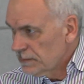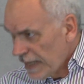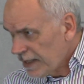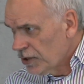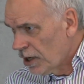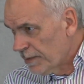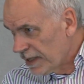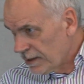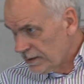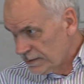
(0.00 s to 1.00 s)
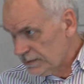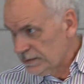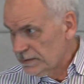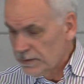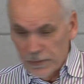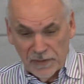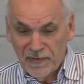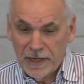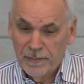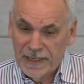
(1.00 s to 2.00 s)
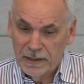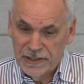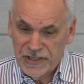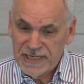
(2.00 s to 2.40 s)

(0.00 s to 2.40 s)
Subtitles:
economic, or environmental